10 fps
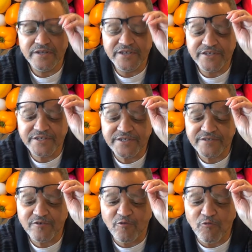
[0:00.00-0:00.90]
is
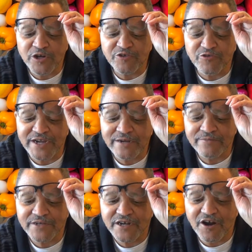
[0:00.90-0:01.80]
1
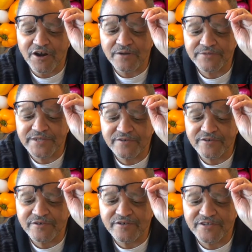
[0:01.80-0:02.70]
gram carbs,
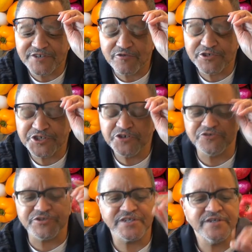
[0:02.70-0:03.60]
0
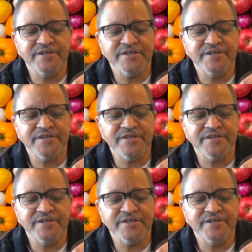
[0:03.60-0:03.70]
sugars.